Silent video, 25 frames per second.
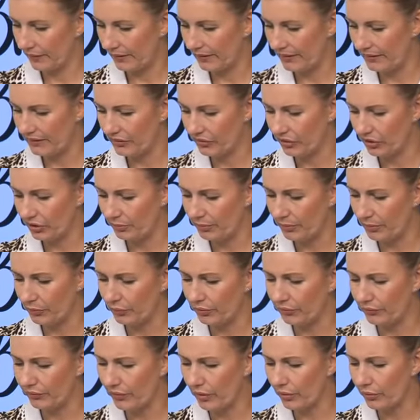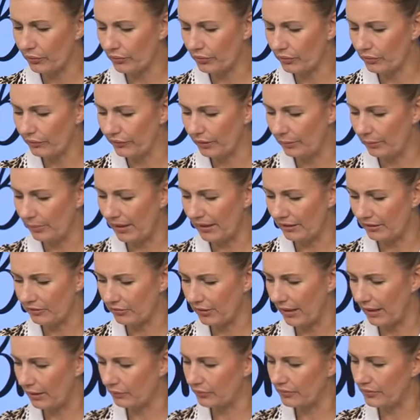This is going to be one of those lovely
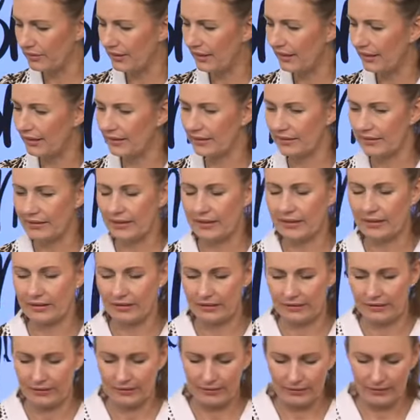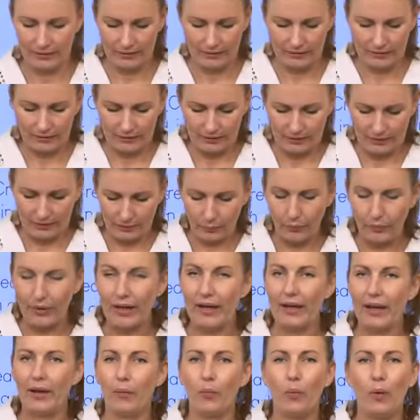background dies that
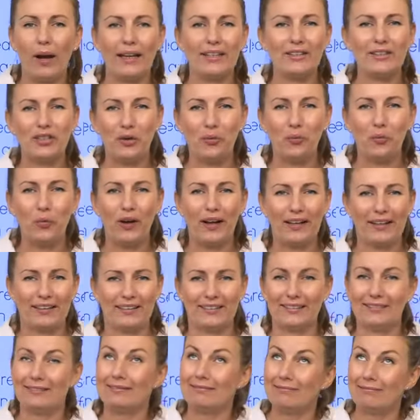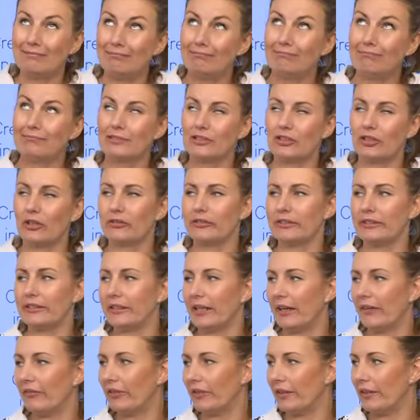where white on white,
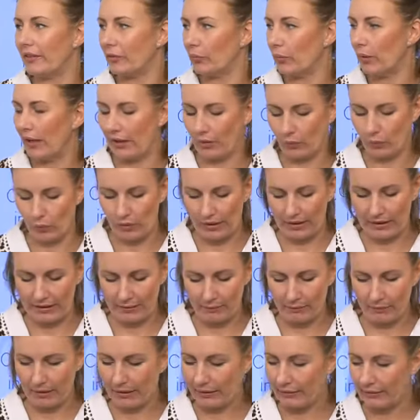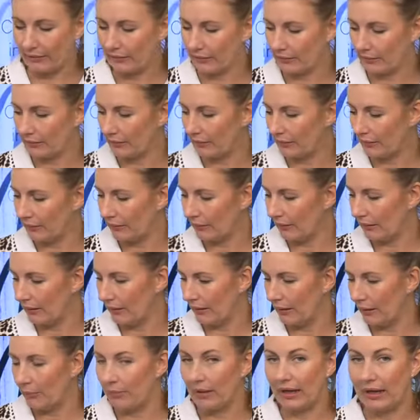sorry, everything's white on white in my,
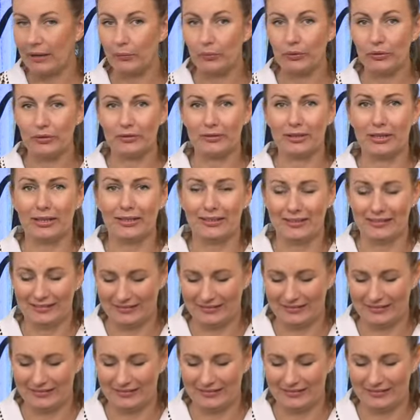in my world.